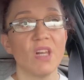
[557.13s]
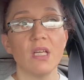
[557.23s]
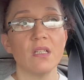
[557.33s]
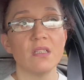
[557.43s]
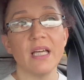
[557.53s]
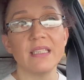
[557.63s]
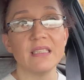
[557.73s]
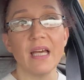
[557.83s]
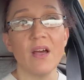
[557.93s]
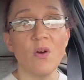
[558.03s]

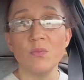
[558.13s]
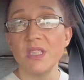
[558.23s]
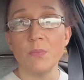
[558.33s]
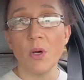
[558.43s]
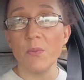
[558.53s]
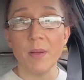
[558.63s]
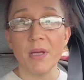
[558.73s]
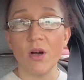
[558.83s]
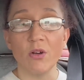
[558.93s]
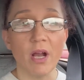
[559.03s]
lights at Home Depot,
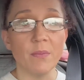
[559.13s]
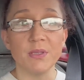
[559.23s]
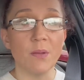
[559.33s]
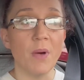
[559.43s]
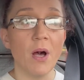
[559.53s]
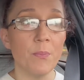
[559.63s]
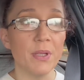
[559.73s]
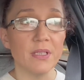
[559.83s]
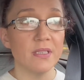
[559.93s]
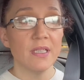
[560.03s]
maybe I'll grab some up
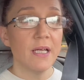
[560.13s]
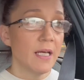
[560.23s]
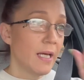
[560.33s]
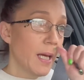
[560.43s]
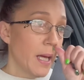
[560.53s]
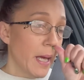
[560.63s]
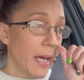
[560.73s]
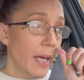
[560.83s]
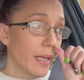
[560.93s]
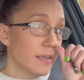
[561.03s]

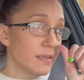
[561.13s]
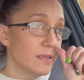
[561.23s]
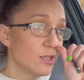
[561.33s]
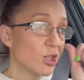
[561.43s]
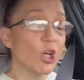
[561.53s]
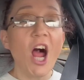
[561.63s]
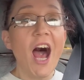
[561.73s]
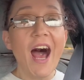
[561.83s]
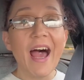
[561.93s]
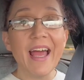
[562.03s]
and
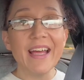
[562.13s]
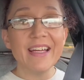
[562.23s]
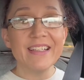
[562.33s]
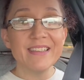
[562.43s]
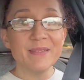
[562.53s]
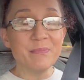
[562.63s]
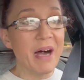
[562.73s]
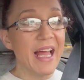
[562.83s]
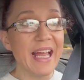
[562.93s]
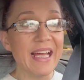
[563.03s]
try
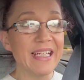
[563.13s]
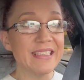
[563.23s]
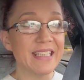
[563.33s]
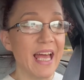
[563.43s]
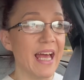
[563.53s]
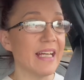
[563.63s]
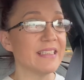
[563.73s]
my hand at